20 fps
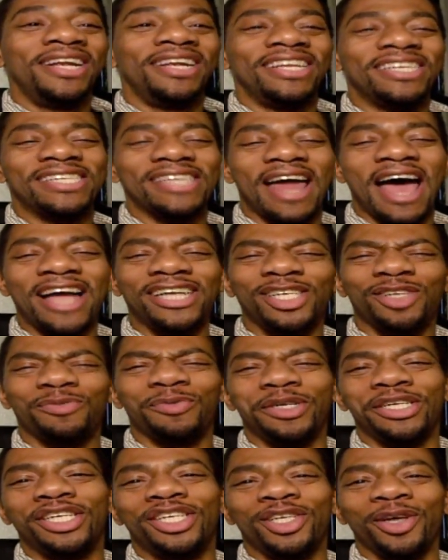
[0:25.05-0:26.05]
Listen, I just
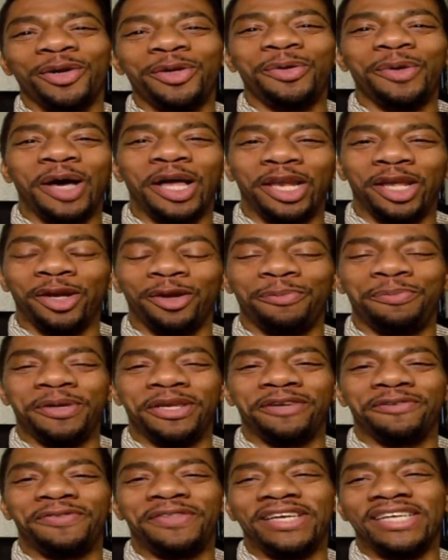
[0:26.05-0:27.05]
wanted to show you a little
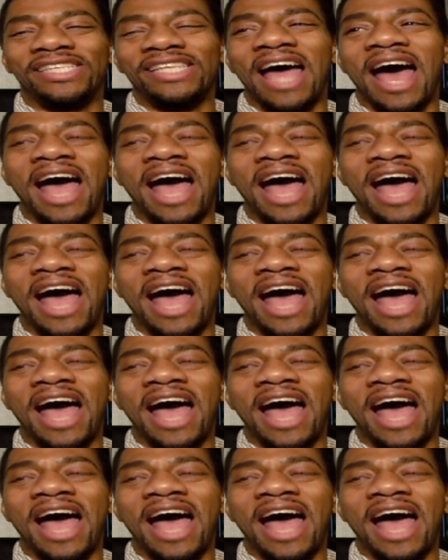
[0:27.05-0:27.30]
bit of this.